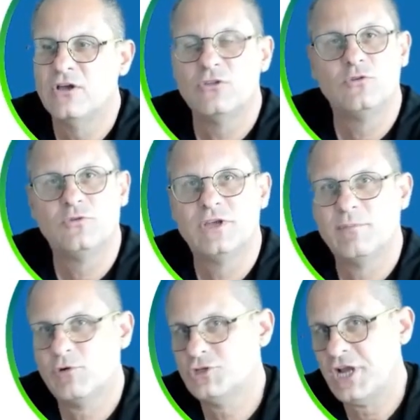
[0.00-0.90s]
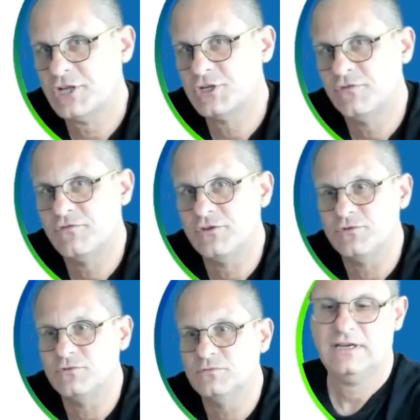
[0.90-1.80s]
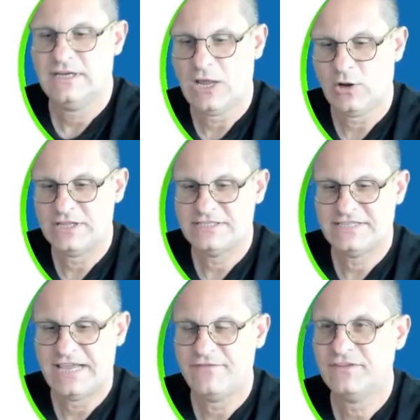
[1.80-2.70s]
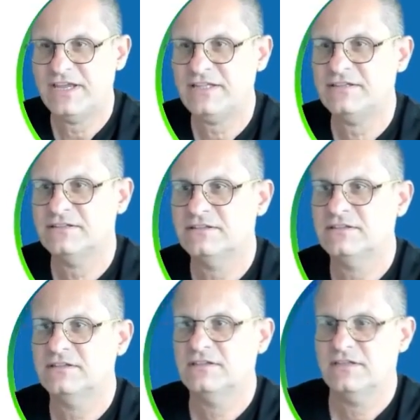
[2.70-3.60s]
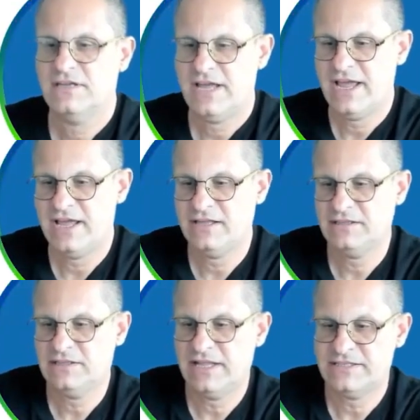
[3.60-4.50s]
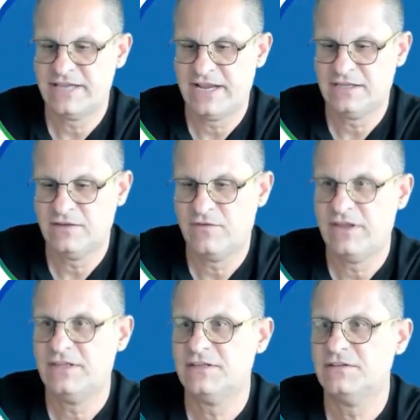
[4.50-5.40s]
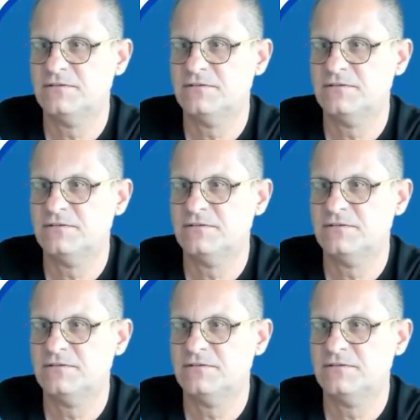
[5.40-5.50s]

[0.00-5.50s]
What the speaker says: to the projection view. Now let's save that and let's activate it.